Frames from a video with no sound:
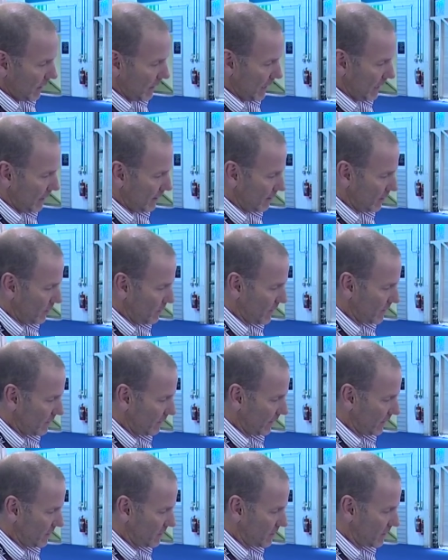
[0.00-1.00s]
and here in the middle
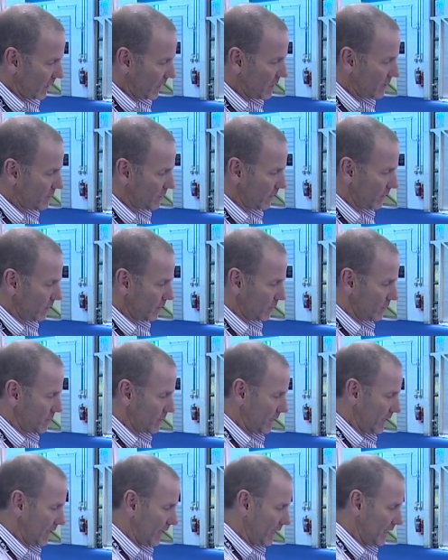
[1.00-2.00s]
of our stage view, you'll
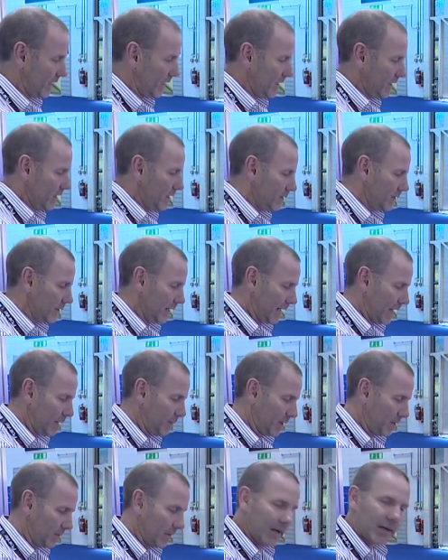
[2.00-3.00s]
see a
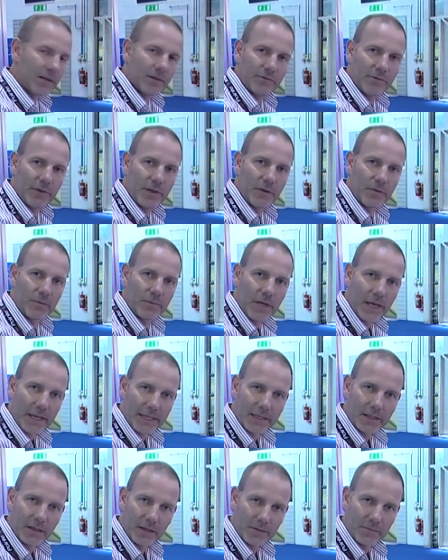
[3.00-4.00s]
dynamic microphone
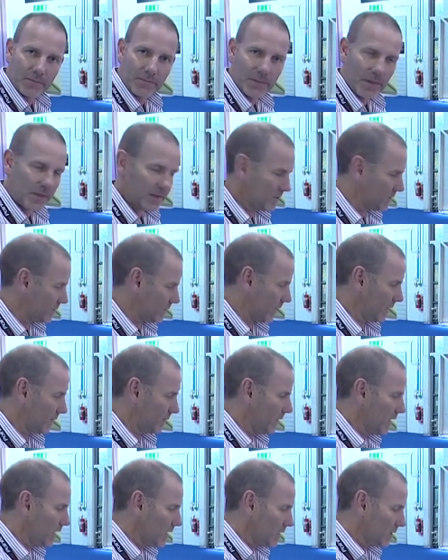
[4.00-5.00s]
icon. And this is a
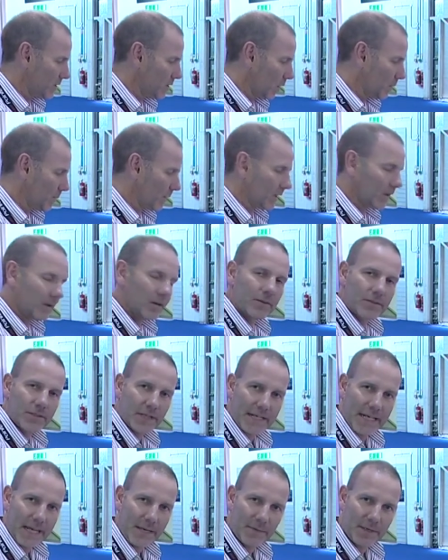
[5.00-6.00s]
nominal
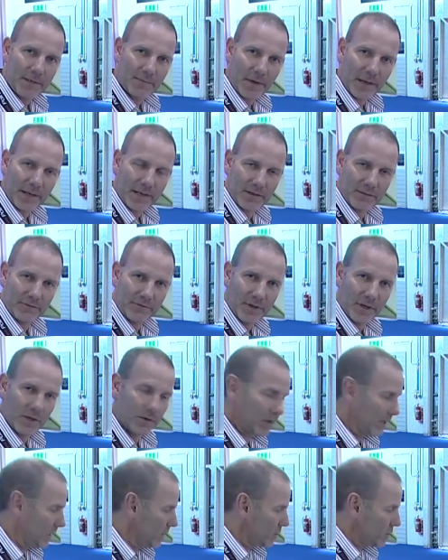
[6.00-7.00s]
dynamic
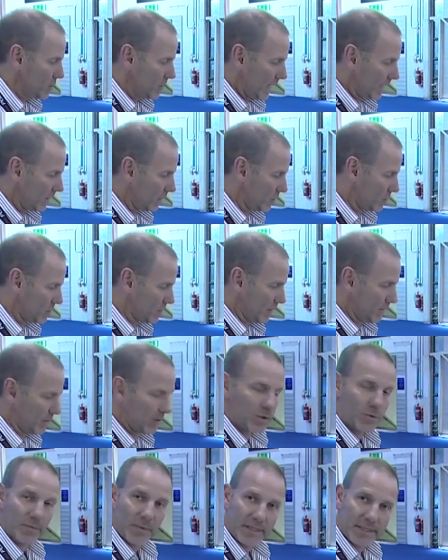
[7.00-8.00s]
microphone channel strip
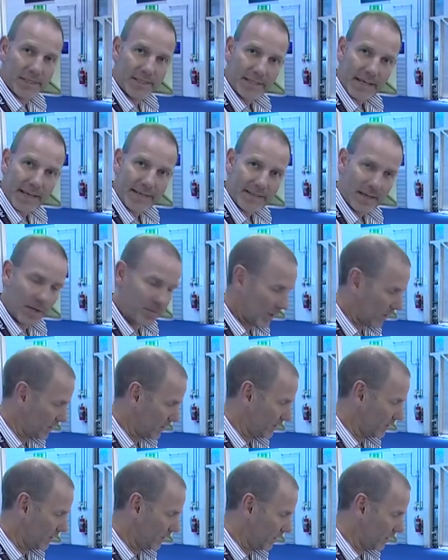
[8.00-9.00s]
that's being set up
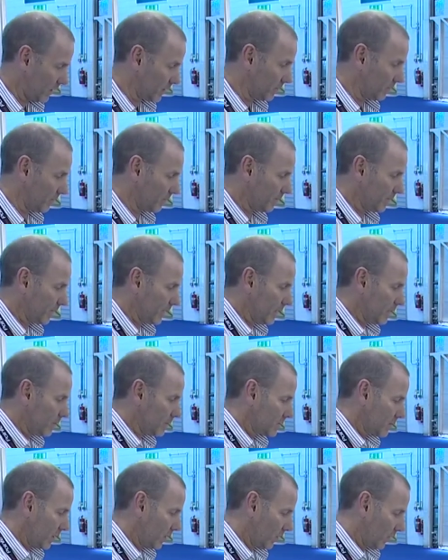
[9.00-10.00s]
under the hood.
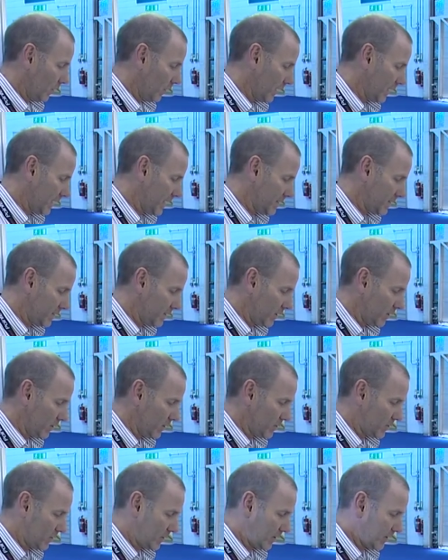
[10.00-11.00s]
So all I need to do
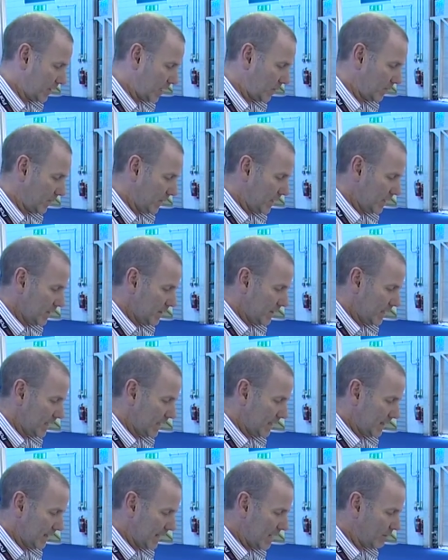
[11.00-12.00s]
is turn up
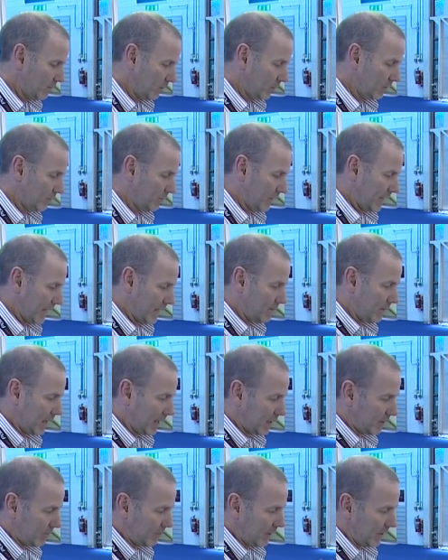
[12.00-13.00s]
the level for that
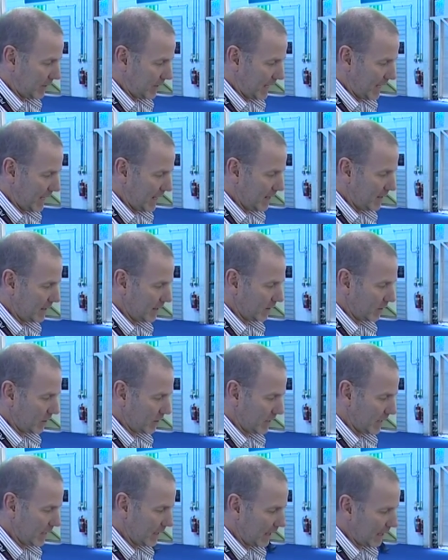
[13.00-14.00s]
microphone here, the
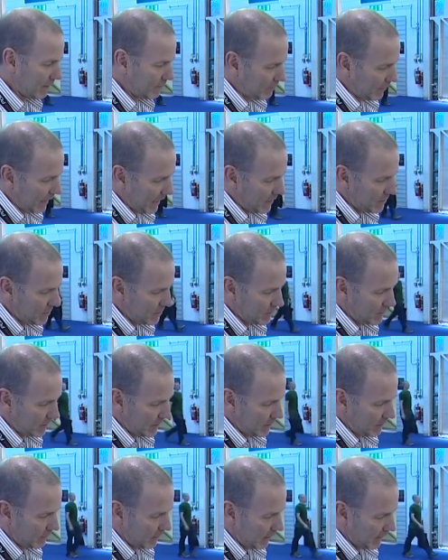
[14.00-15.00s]
green light flashes, so
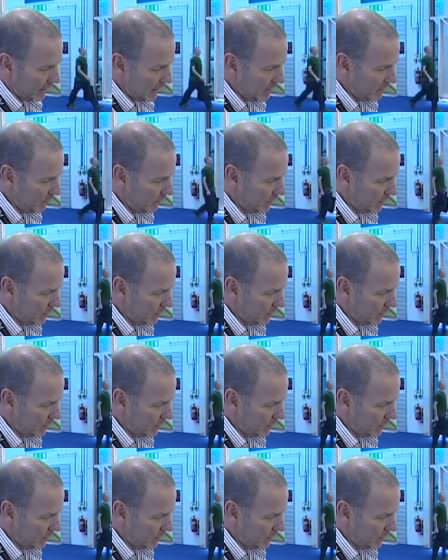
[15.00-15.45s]
you've got level,